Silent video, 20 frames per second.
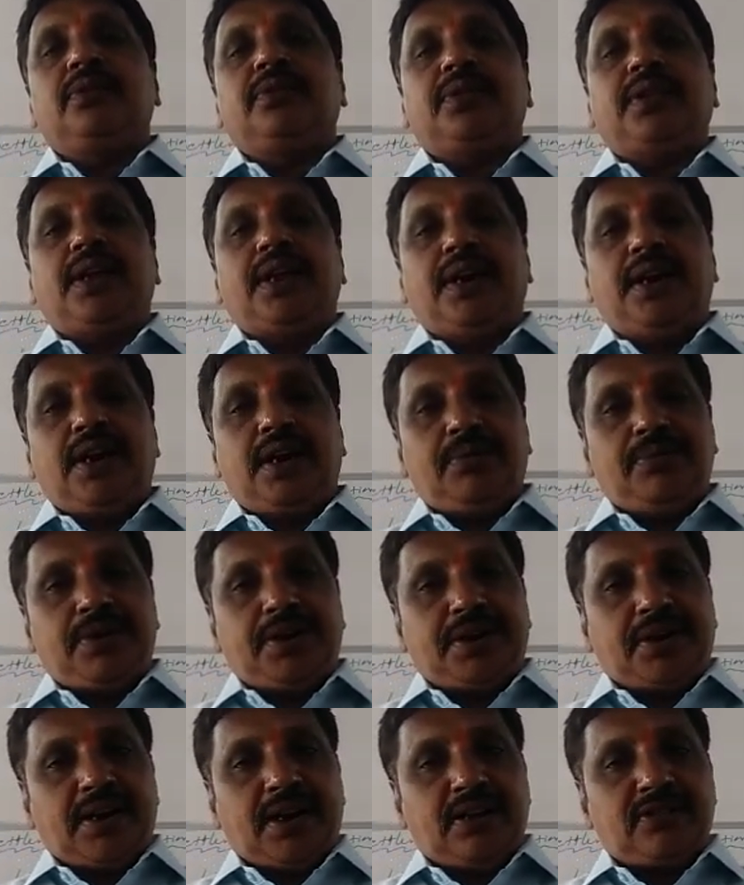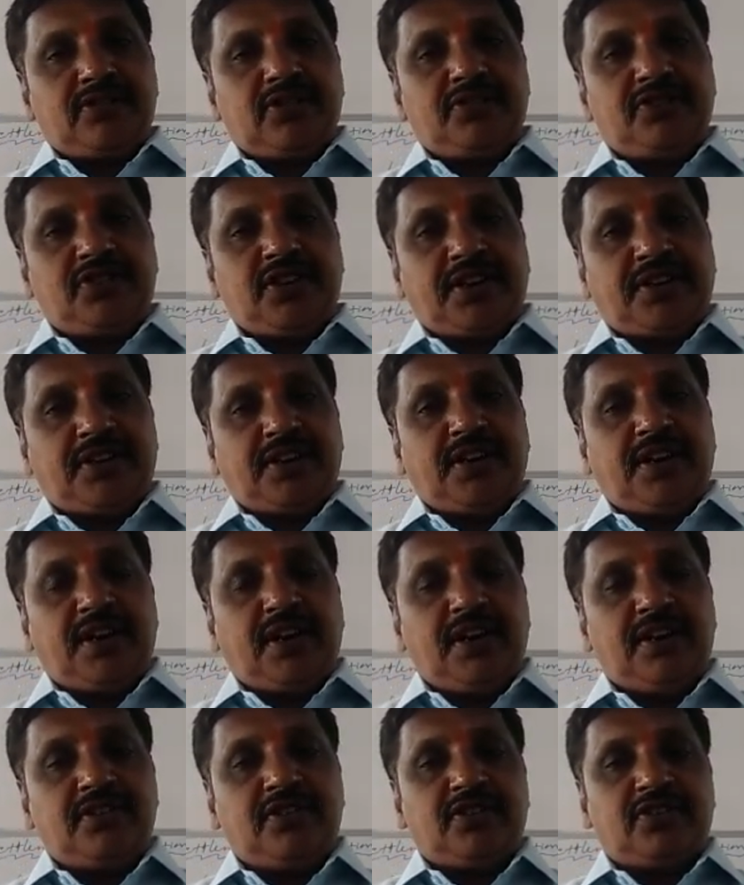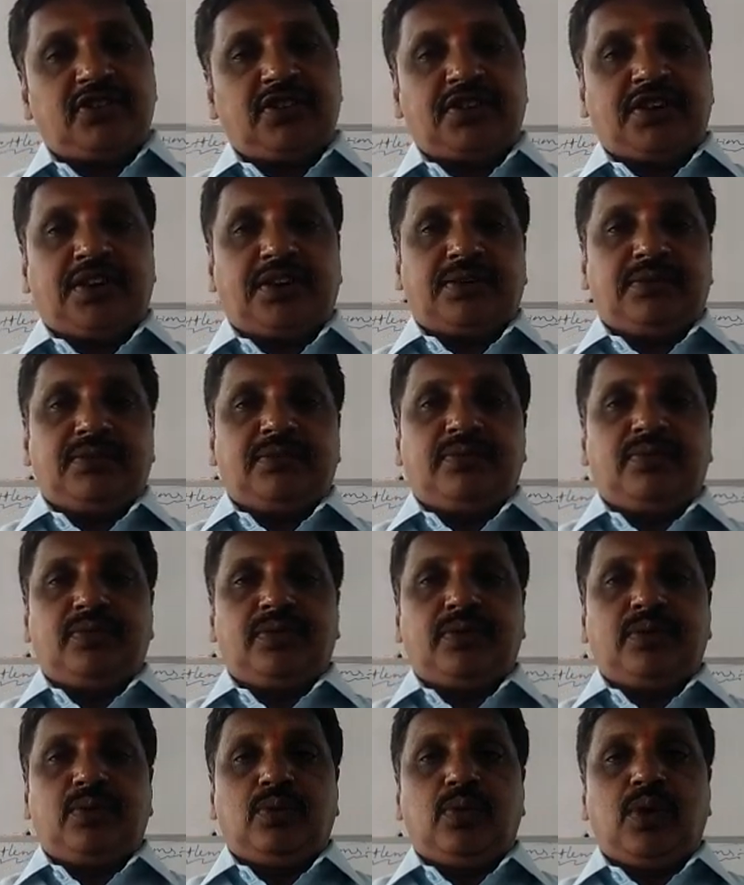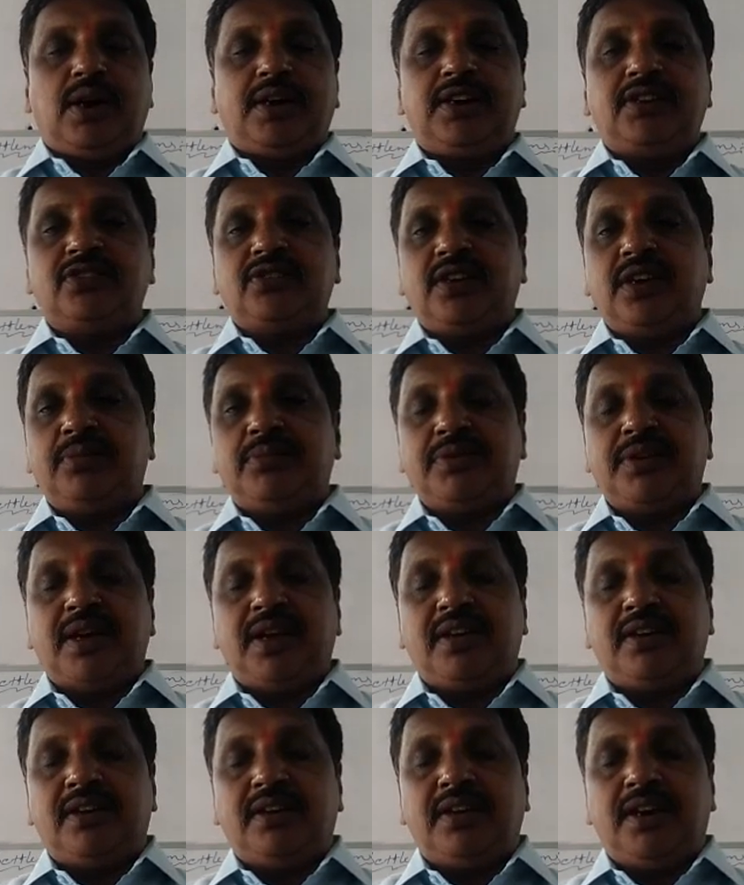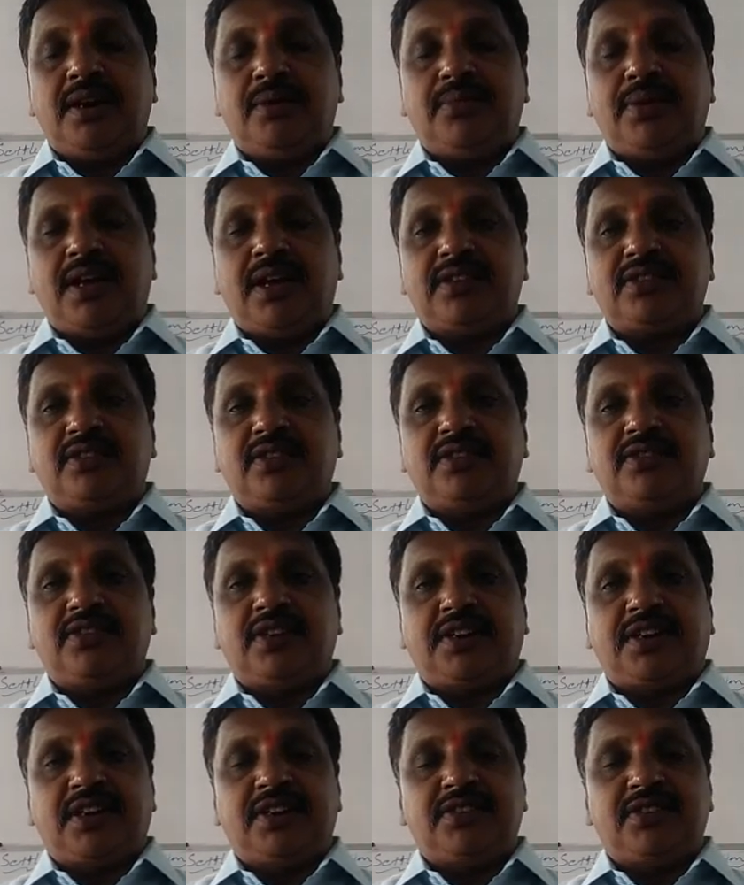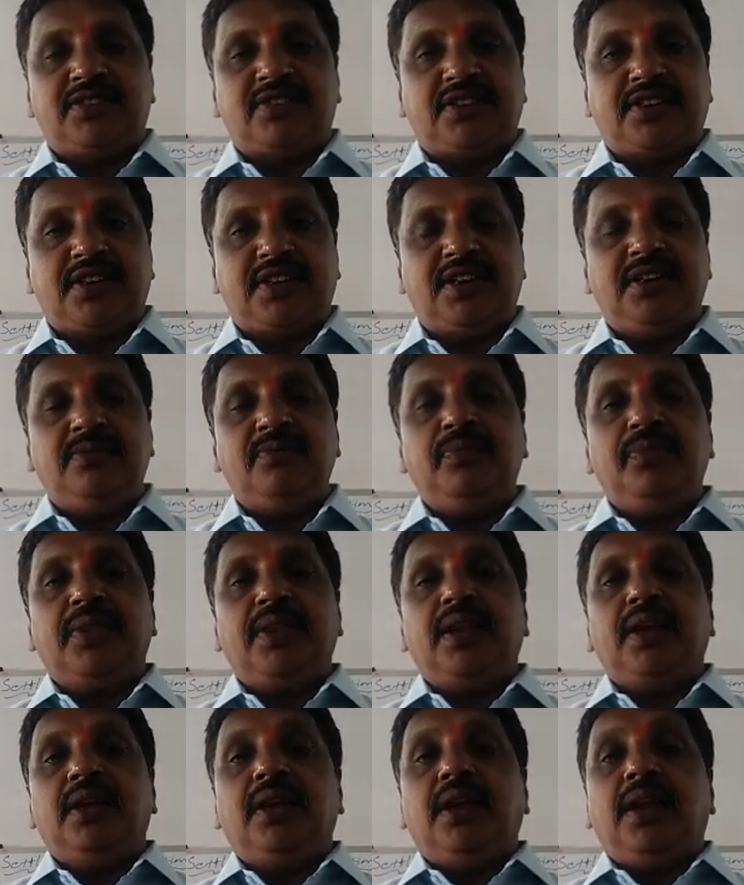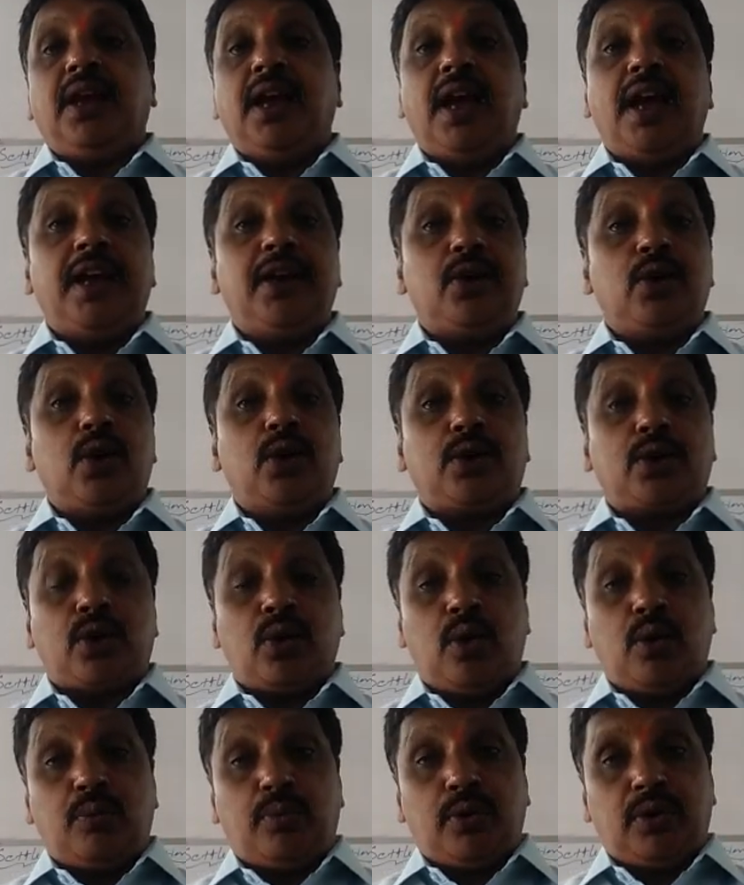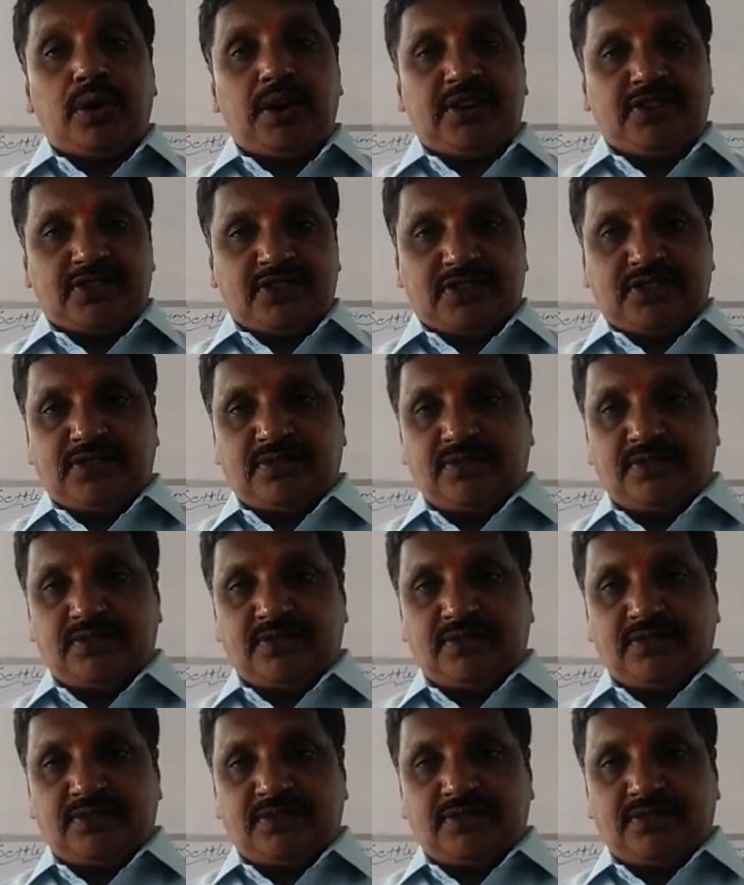they named it as a jet age city. What is named as jet age city? Aerotropolis.